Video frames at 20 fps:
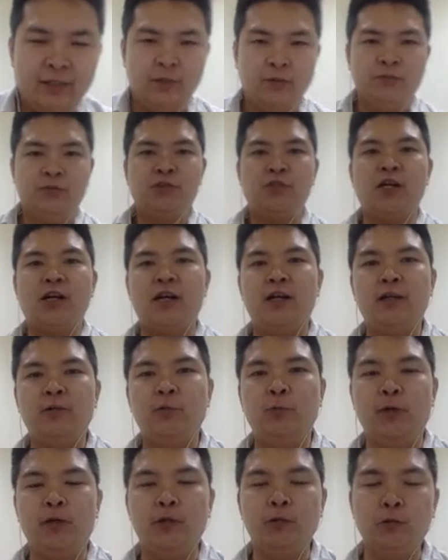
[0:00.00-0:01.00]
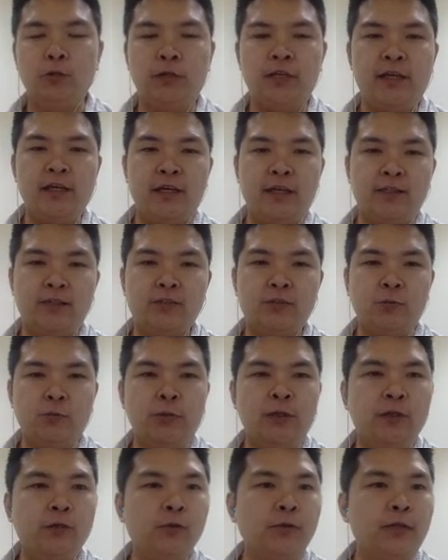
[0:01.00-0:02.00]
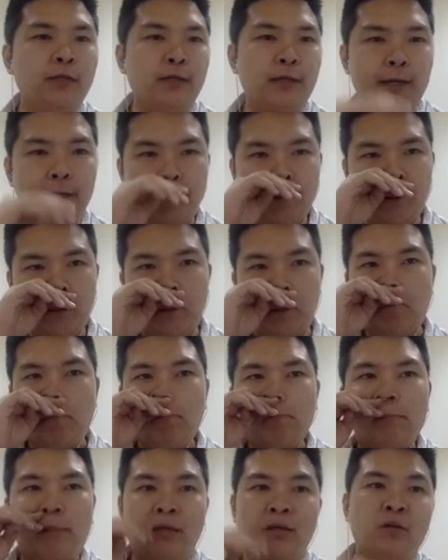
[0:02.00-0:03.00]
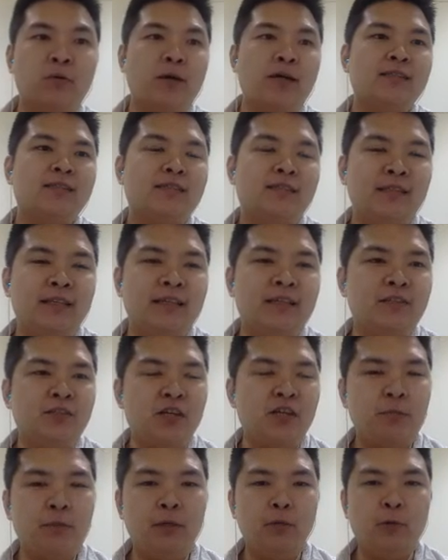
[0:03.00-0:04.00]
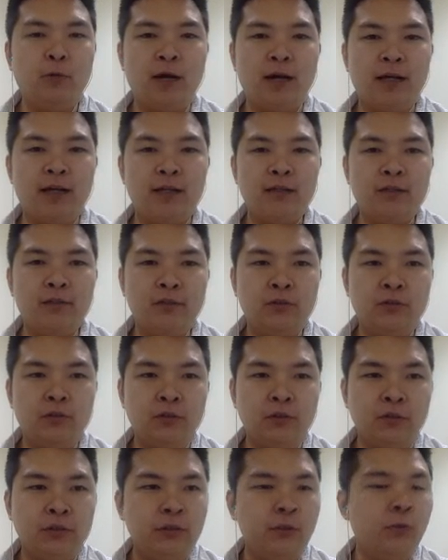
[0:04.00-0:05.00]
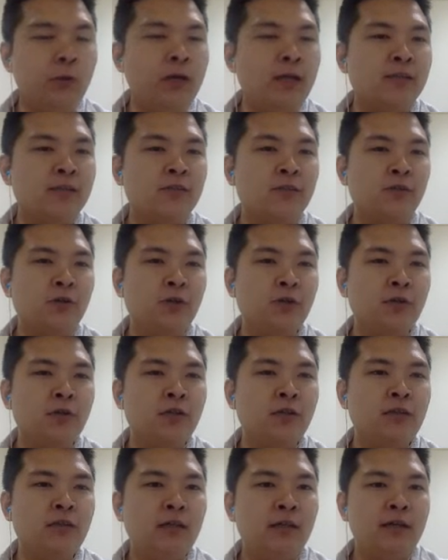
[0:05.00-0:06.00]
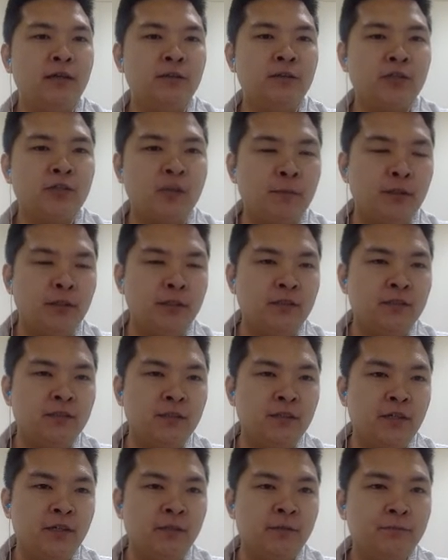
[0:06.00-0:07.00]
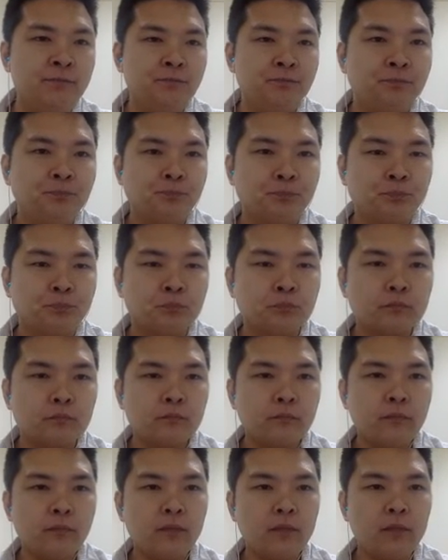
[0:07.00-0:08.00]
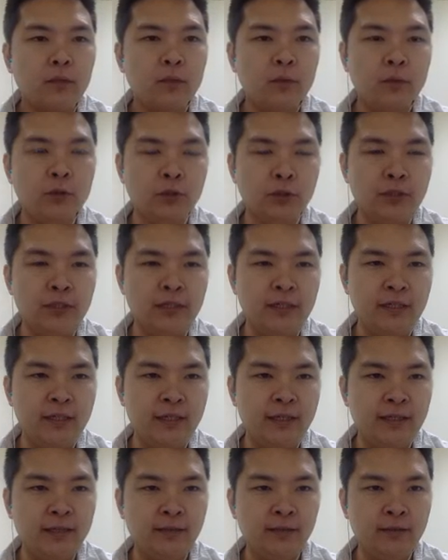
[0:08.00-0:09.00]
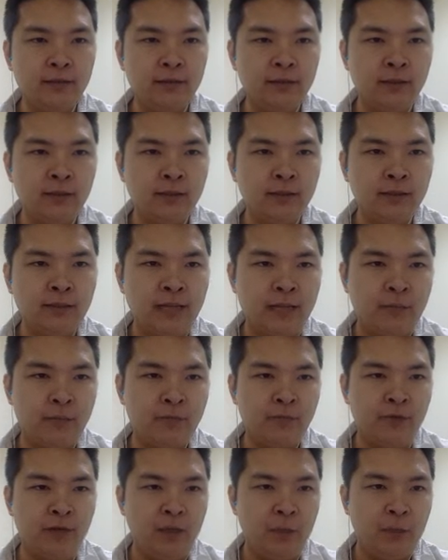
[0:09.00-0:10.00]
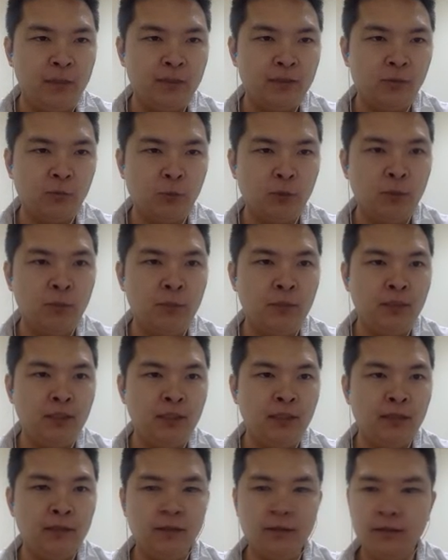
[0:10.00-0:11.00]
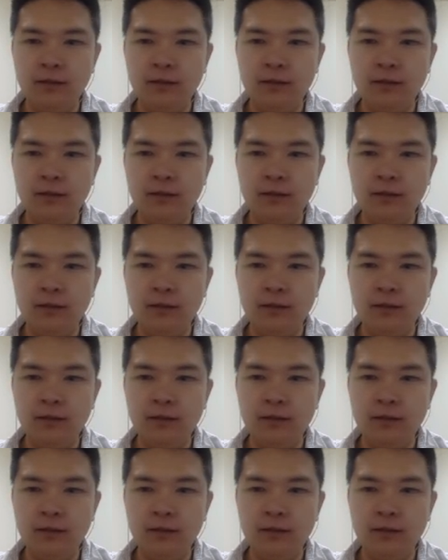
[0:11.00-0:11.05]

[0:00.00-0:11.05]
of chart we are looking at. So we are looking at USDJPY, US dollar and Japanese yen. We're looking at the time frame is 1 minute,